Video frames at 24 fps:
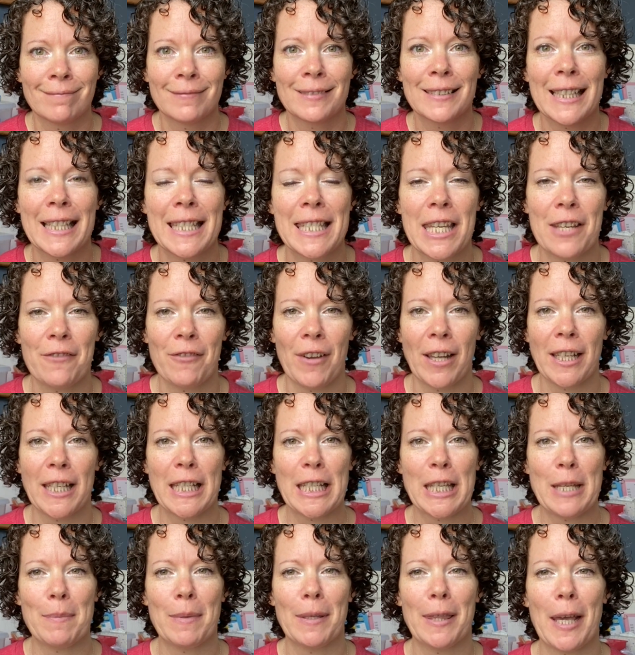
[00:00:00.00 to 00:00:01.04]
Let's see if I can
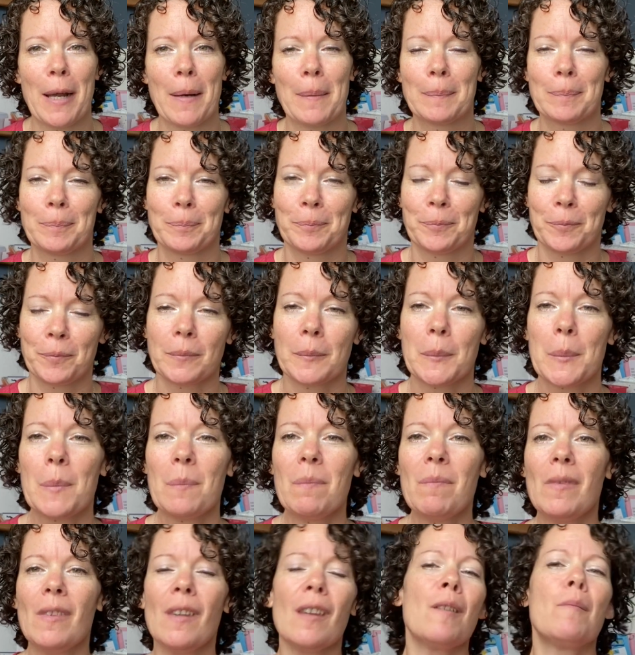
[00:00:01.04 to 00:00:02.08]
keep it there.
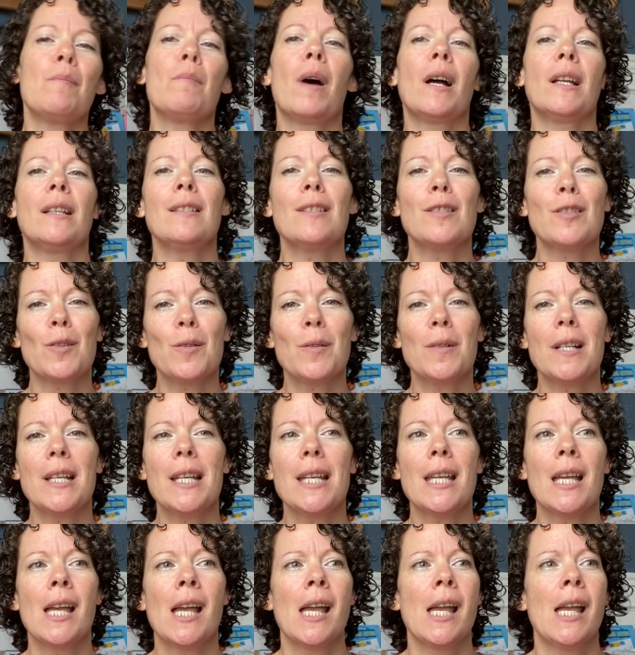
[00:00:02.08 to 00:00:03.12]

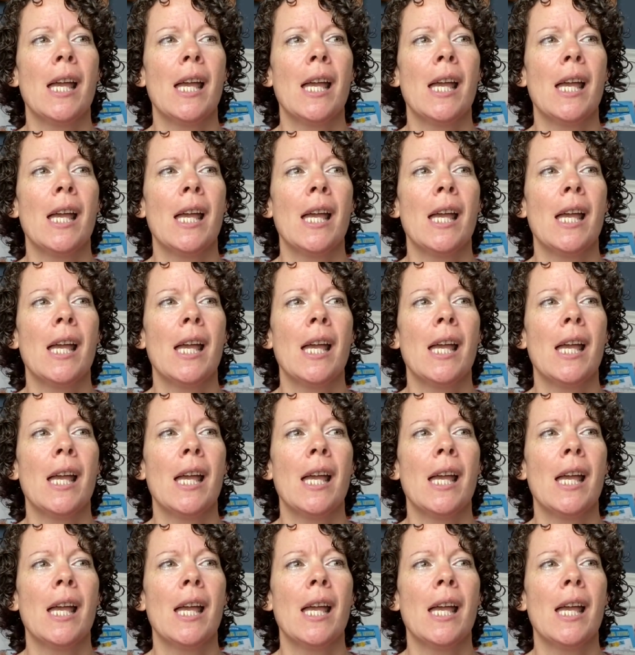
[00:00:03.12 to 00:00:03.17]
Montessori,